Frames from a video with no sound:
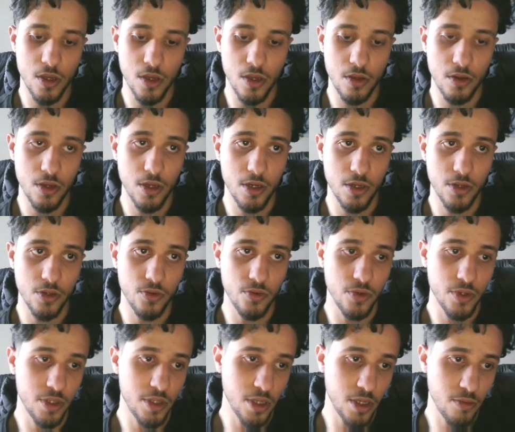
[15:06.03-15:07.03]
I'm gonna do
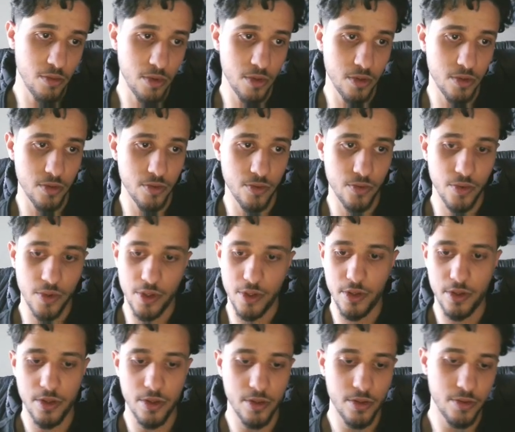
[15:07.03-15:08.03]
a table
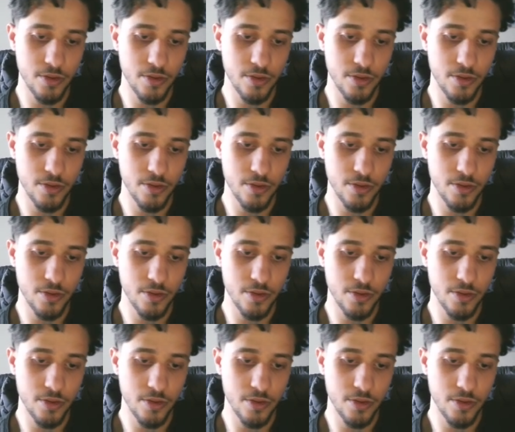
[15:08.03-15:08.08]
with